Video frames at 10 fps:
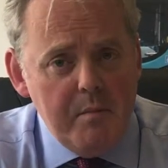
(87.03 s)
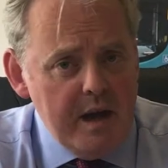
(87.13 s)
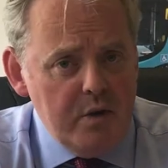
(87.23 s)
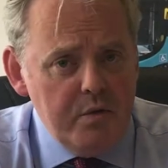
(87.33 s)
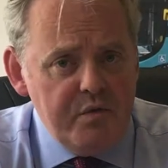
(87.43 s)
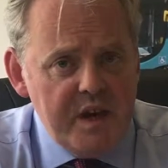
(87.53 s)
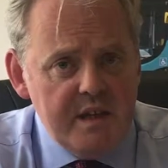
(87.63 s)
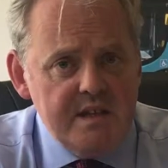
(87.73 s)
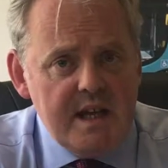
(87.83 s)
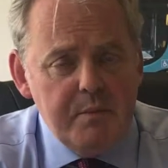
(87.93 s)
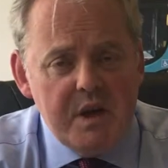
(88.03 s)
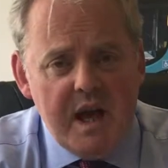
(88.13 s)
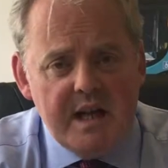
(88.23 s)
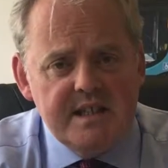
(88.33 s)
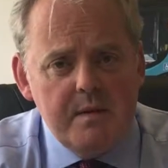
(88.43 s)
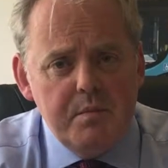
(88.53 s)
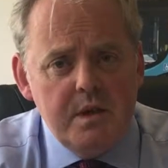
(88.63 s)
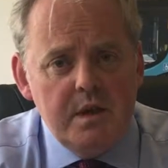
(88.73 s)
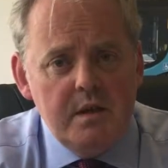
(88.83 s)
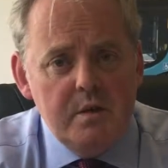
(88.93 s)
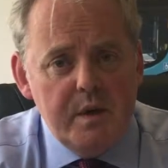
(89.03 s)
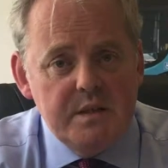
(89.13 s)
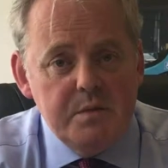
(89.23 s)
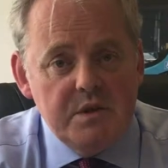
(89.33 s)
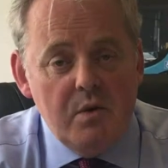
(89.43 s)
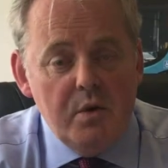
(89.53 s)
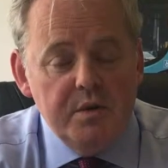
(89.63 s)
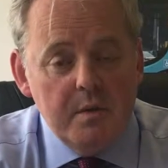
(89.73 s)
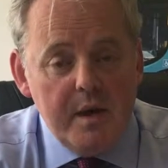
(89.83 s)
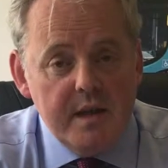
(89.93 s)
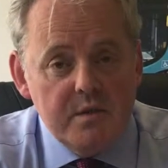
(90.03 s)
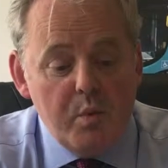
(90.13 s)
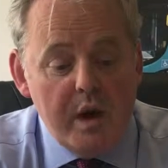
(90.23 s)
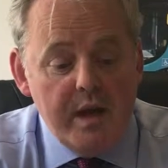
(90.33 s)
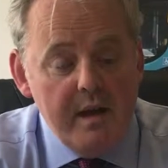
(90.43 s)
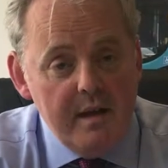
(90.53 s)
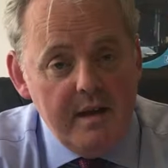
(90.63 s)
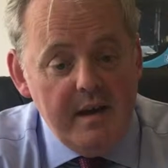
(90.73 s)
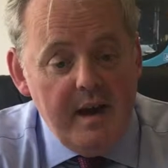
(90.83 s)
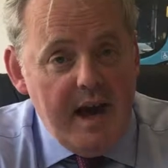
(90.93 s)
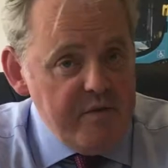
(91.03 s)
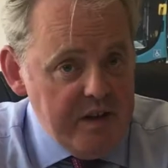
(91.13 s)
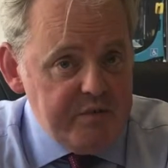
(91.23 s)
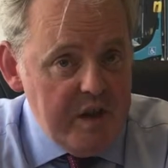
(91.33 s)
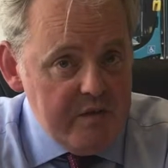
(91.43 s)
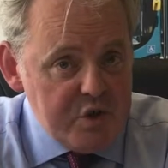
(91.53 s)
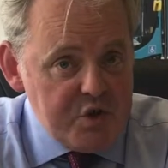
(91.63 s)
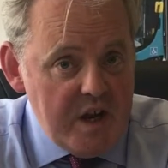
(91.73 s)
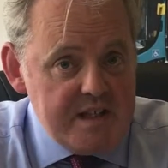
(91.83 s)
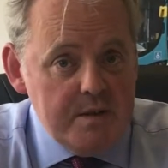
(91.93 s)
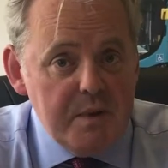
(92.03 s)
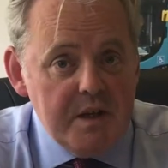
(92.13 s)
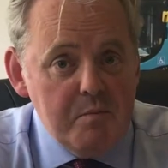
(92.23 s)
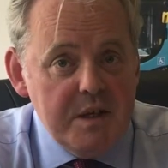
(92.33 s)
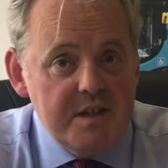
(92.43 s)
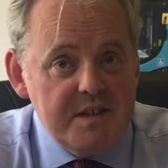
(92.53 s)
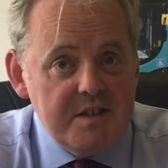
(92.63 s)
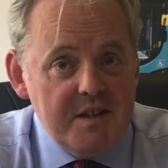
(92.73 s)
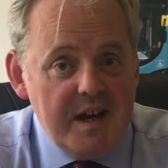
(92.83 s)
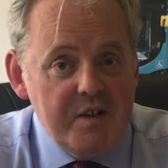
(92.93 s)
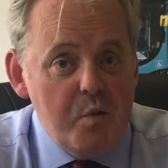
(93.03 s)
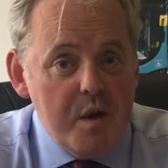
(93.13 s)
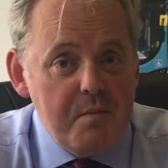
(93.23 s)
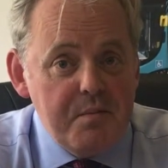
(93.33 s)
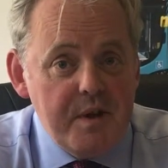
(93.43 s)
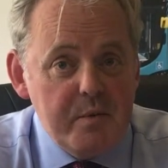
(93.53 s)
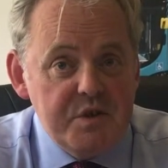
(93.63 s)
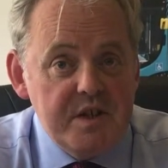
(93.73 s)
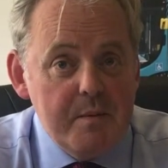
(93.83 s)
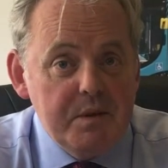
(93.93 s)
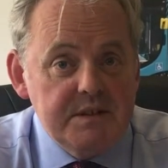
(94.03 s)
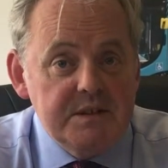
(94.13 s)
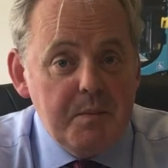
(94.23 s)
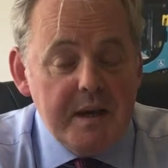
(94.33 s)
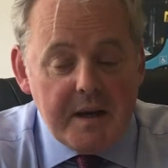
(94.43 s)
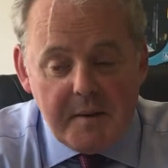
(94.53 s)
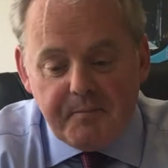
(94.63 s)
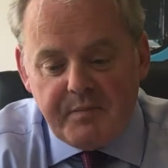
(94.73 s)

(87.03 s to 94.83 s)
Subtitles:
my good friend Simon Hart MP in a Westminster Hall debate, where I felt very frustrated being a minister and a whip. I wasn't able to speak.